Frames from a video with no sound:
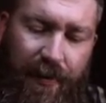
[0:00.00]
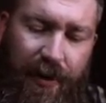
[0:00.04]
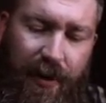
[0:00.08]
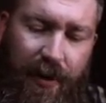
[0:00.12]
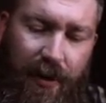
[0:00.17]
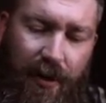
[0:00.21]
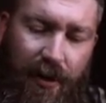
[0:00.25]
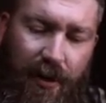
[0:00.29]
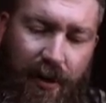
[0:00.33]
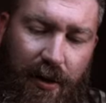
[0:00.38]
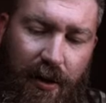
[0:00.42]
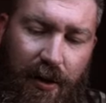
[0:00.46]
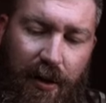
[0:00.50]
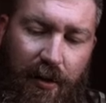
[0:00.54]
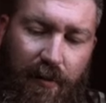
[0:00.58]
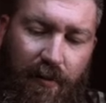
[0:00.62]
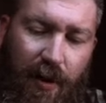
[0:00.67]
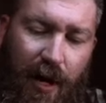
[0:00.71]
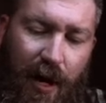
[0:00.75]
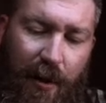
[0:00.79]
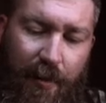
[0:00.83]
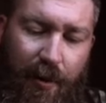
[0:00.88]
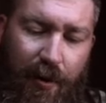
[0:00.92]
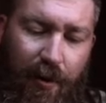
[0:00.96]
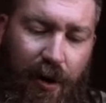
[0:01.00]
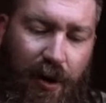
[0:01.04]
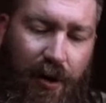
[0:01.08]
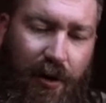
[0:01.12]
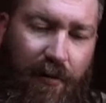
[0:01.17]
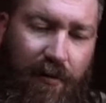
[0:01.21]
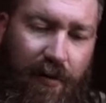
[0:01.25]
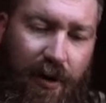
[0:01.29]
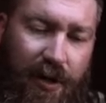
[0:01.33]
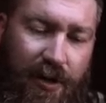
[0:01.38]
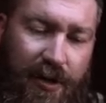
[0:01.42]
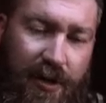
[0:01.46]
wrap it around
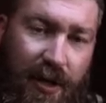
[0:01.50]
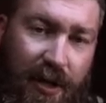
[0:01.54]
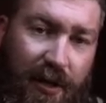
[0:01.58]
your wrist.